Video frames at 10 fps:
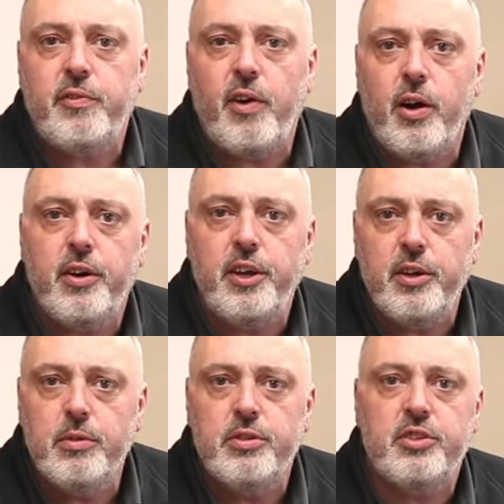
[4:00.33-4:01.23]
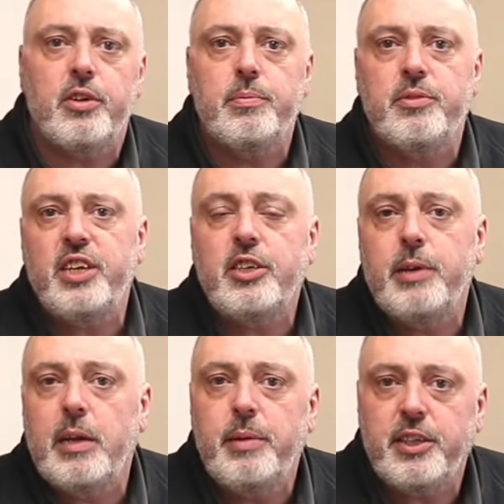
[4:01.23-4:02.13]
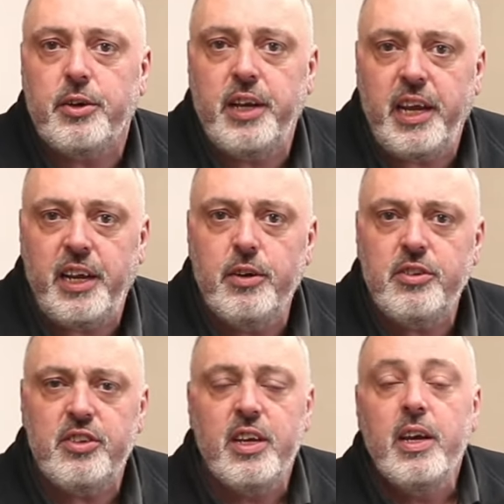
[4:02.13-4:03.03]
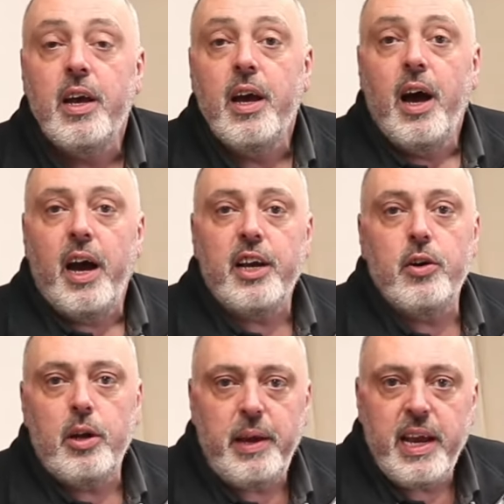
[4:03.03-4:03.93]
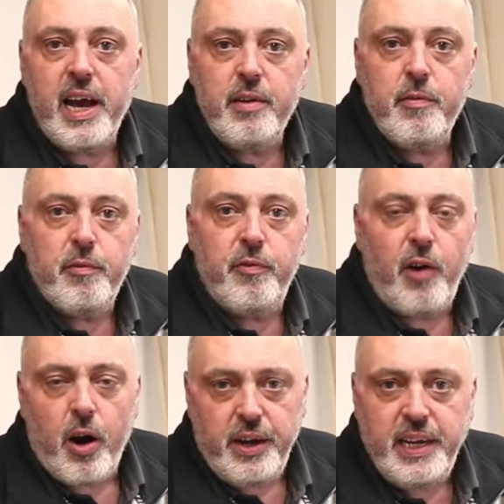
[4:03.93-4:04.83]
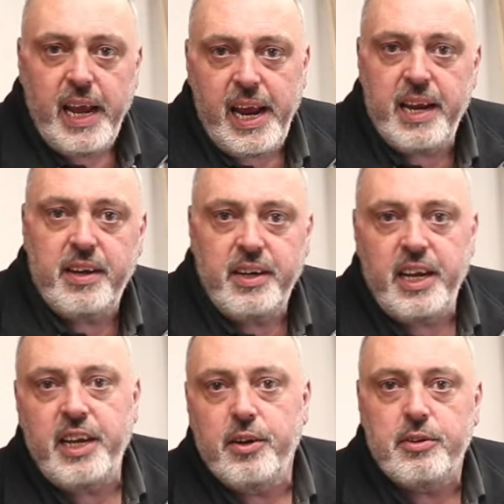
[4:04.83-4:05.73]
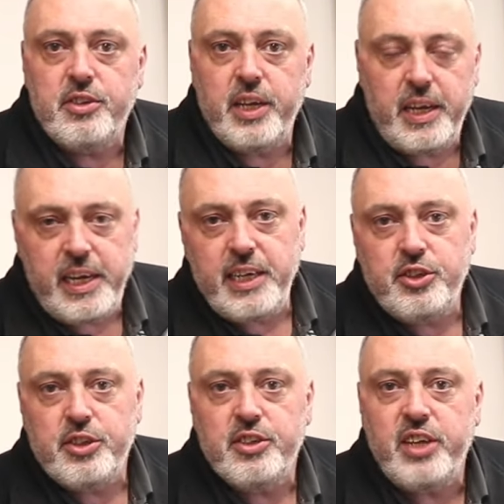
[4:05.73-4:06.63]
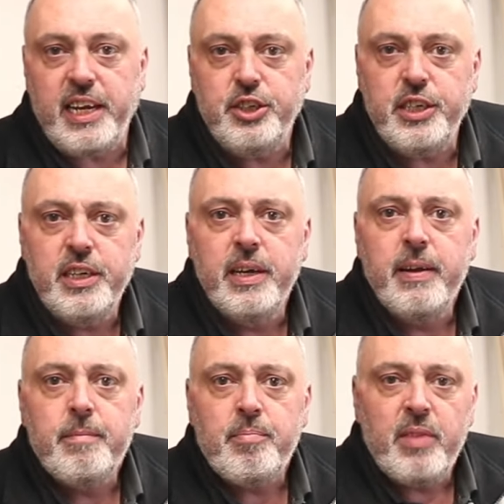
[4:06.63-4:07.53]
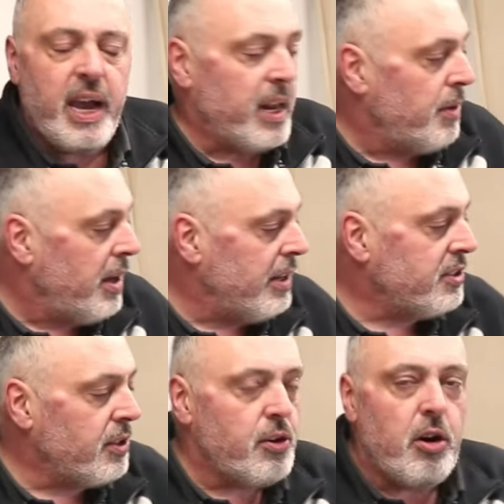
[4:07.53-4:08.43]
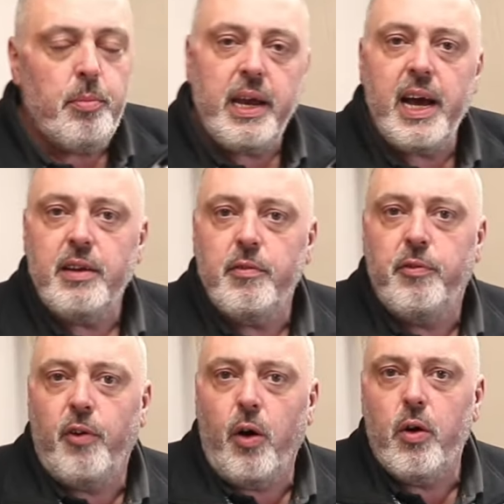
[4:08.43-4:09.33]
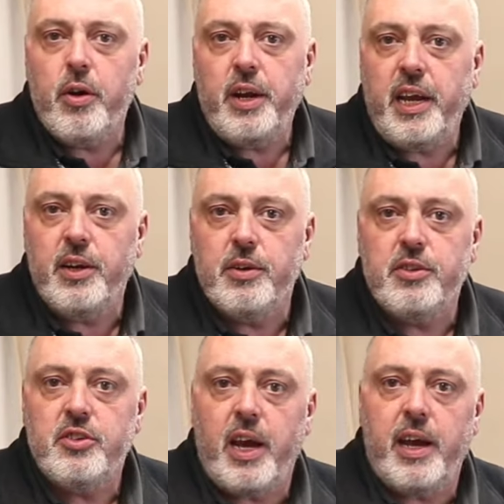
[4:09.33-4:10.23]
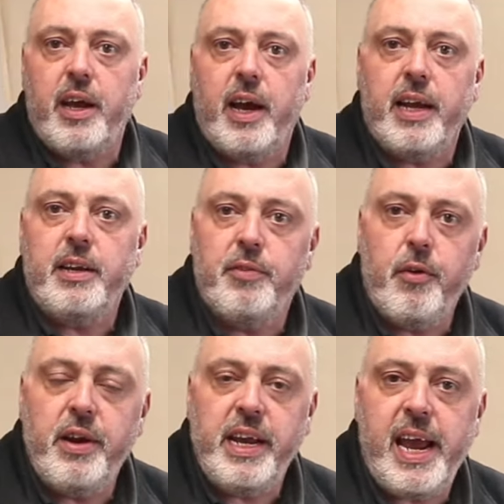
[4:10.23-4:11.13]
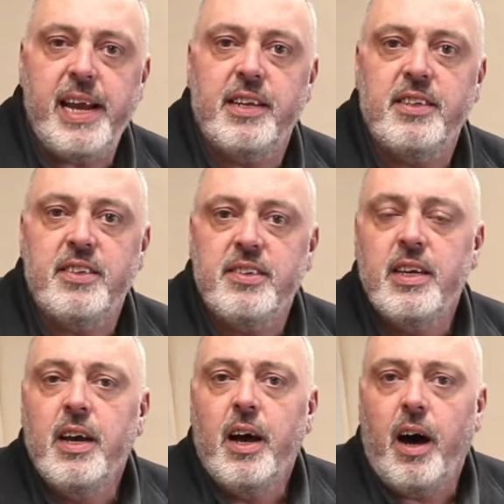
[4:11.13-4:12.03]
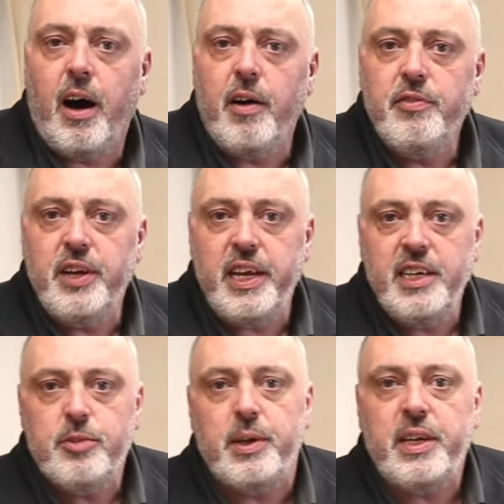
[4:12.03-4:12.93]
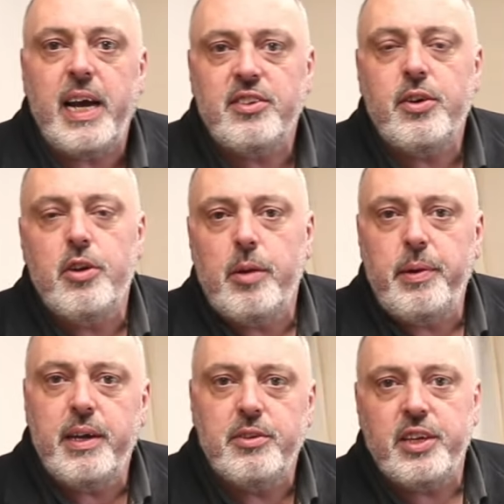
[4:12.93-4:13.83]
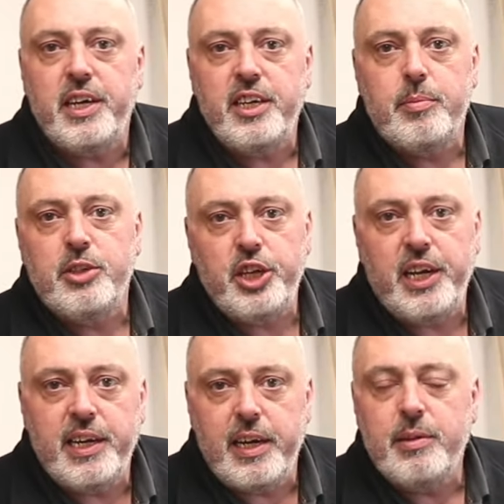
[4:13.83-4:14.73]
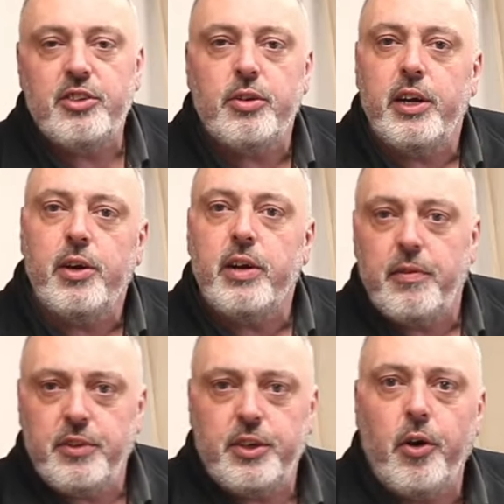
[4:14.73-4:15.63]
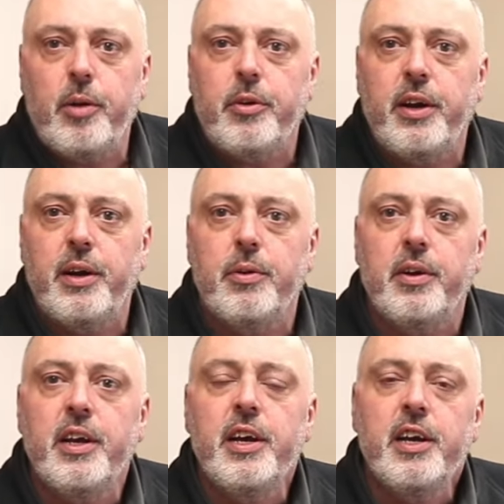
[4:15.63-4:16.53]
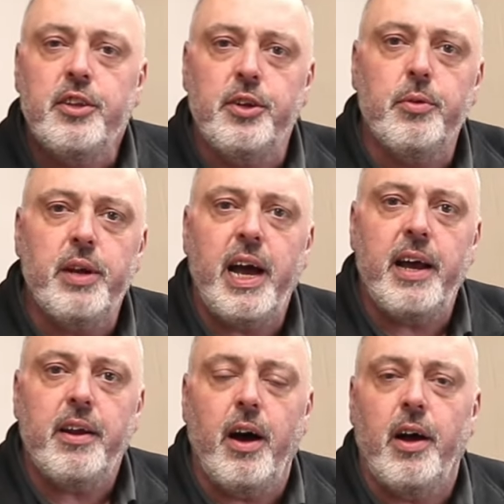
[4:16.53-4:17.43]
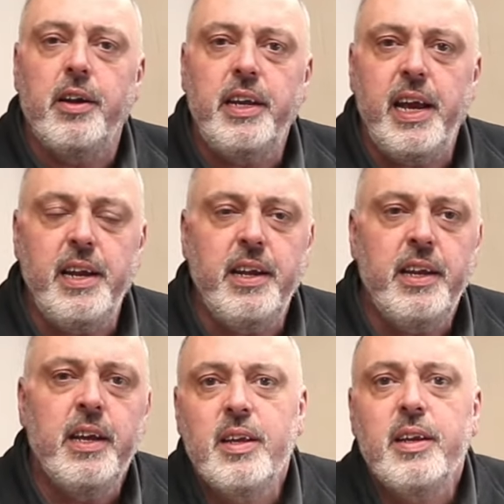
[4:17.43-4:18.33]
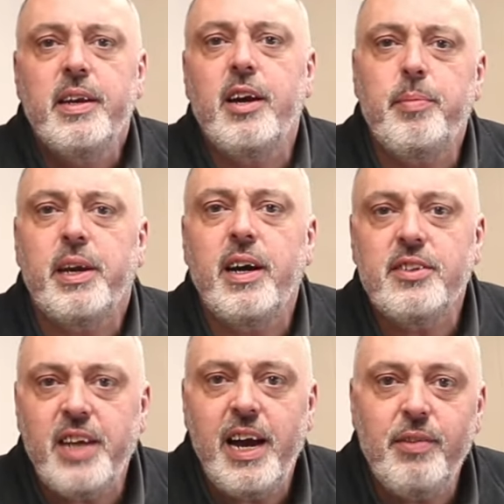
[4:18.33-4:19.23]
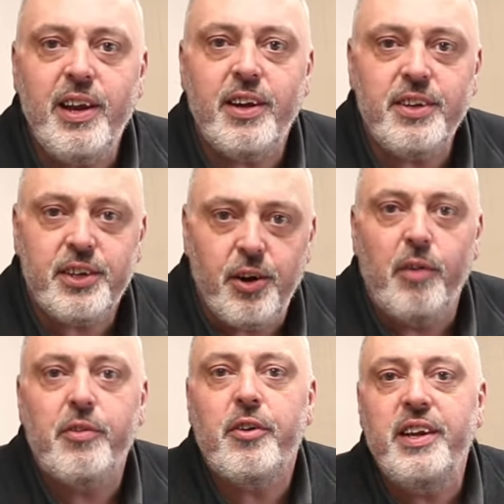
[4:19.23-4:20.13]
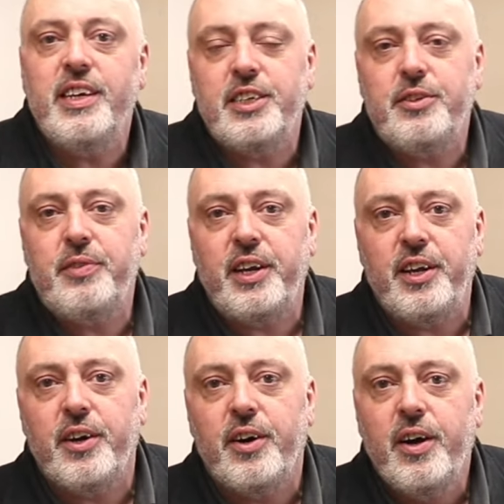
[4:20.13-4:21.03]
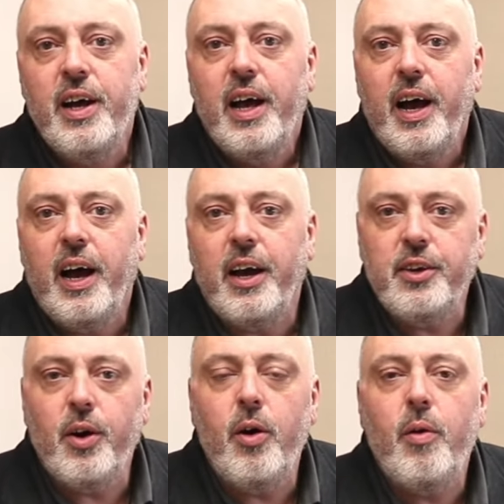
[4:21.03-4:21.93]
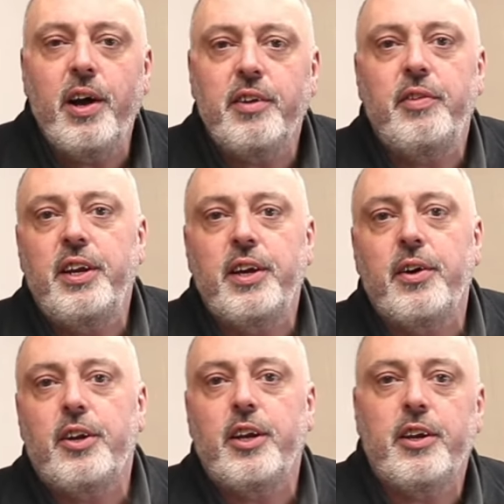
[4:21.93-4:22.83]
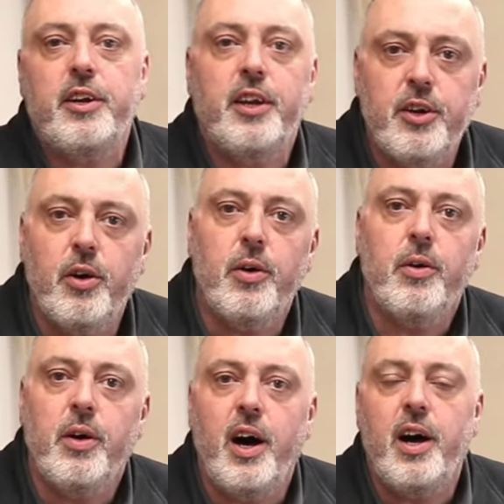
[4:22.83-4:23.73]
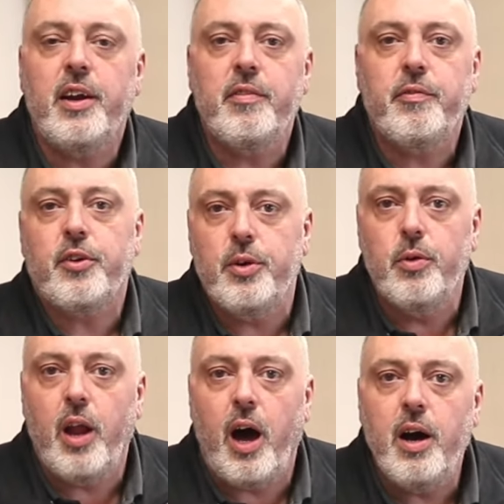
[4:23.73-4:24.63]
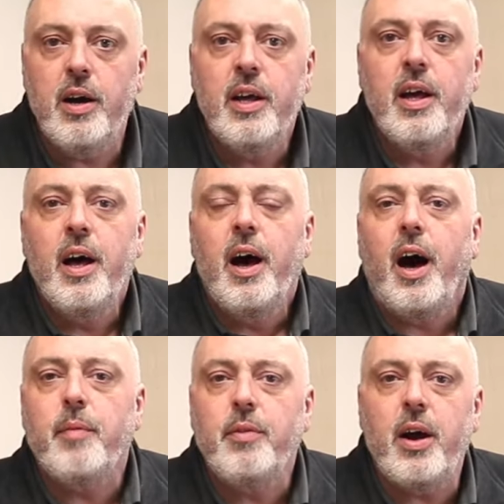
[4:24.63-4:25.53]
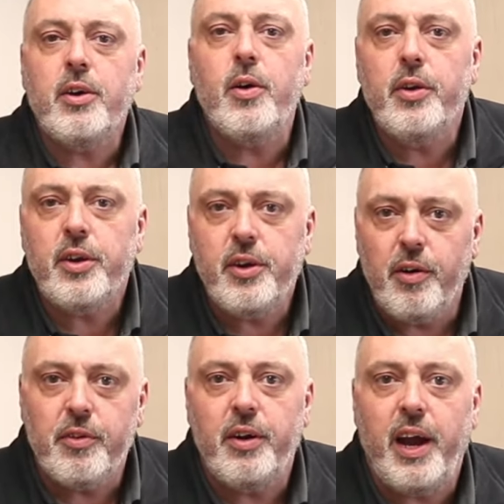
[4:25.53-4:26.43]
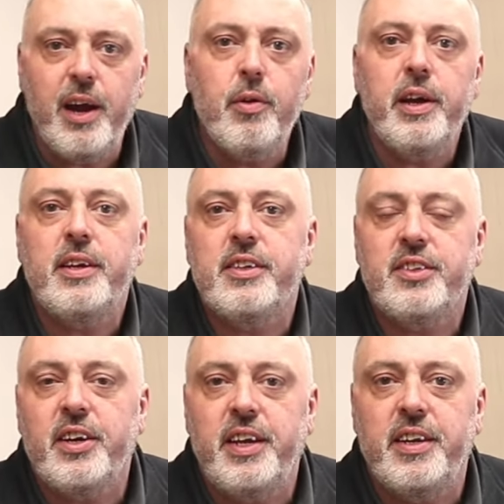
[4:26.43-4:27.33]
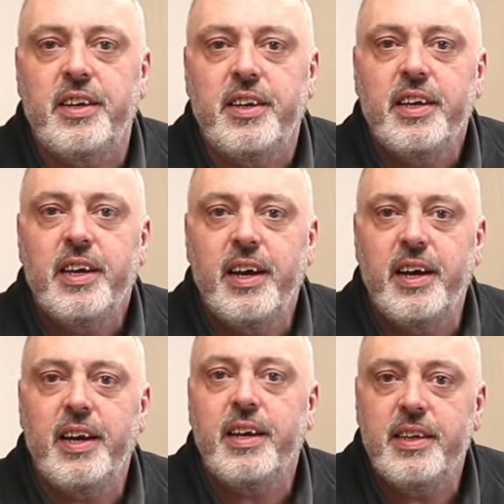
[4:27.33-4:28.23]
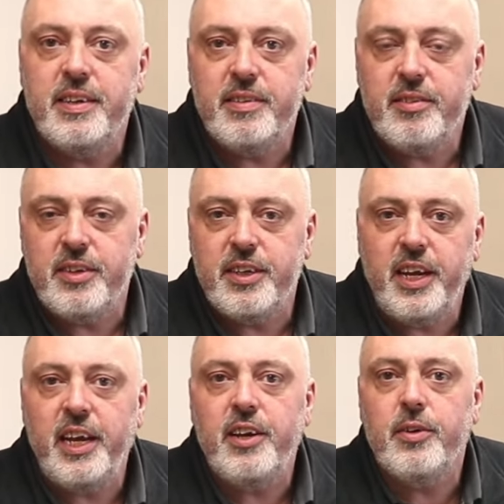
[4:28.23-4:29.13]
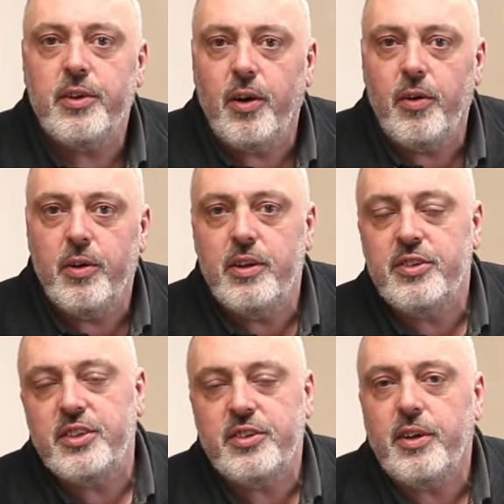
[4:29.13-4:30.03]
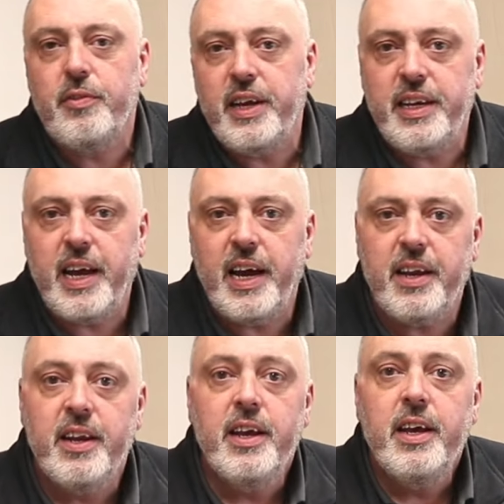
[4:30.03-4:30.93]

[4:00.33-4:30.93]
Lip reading: for to use some 6mm T-nuts. I'm going to be adding 48 T-nuts to each section. And I'm also going to be adding 4 T-nuts at the very ends of these, but that's going to be outside the machine limits, so I'm going to have to turn them around to do that on the end. Now, because I have a lot to cover in this video, I don't want the video to go on for too long. I'm not going to cover how I designed the T-nut holes and stuff like that